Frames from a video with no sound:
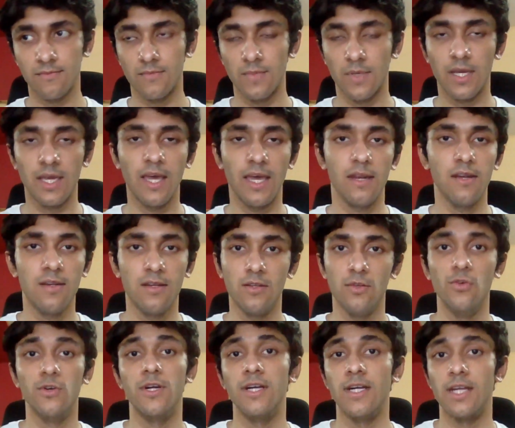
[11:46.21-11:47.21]
Again,
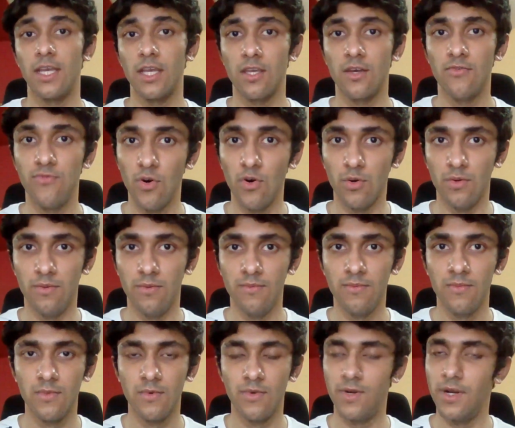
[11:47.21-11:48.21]
you can take your phone,
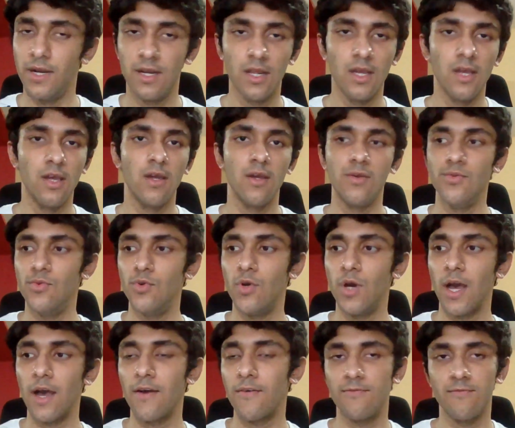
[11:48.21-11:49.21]
right? You
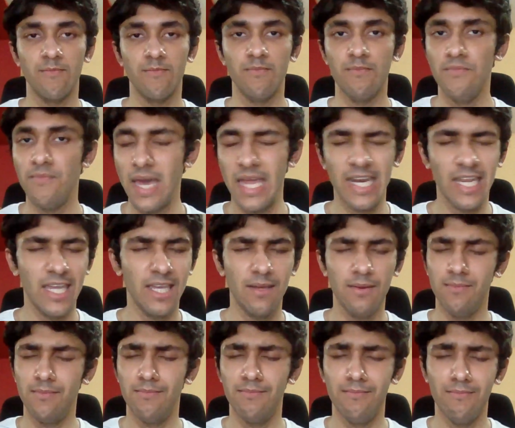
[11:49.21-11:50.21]
have many
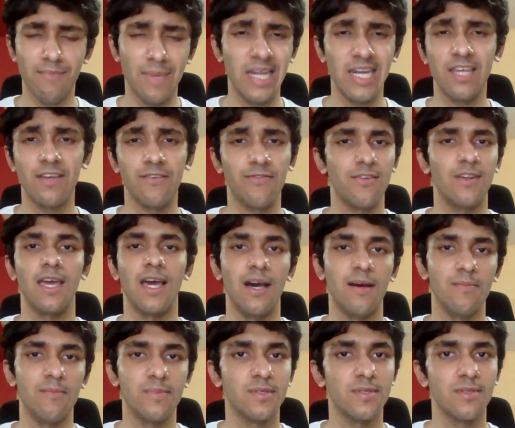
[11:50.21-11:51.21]
free
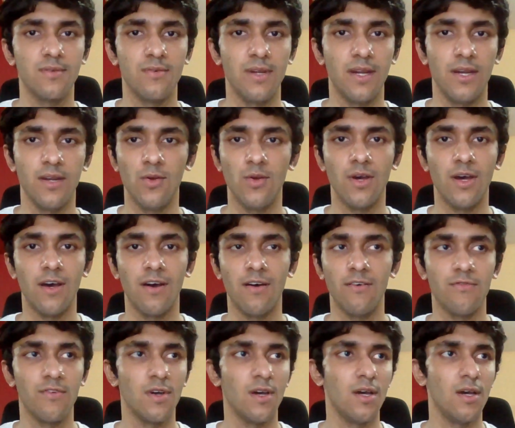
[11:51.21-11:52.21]
apps, right? You have
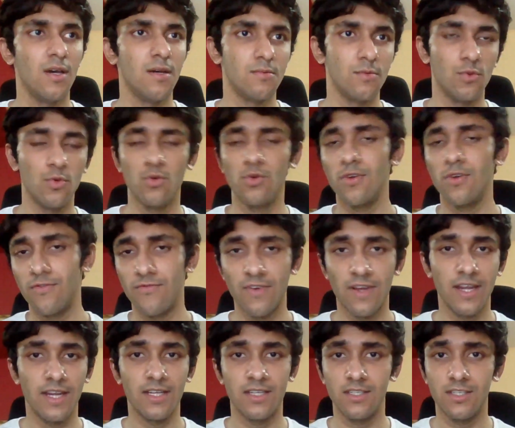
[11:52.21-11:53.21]
Google
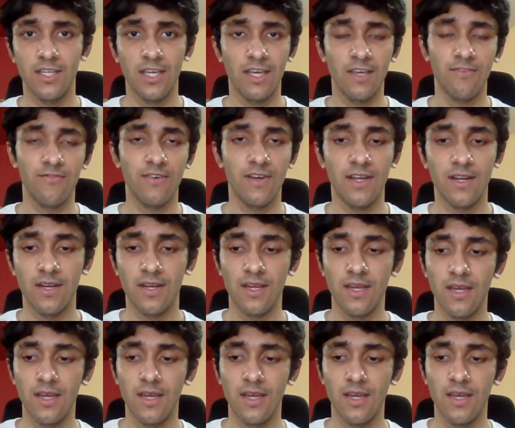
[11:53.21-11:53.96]
Fit, JFit,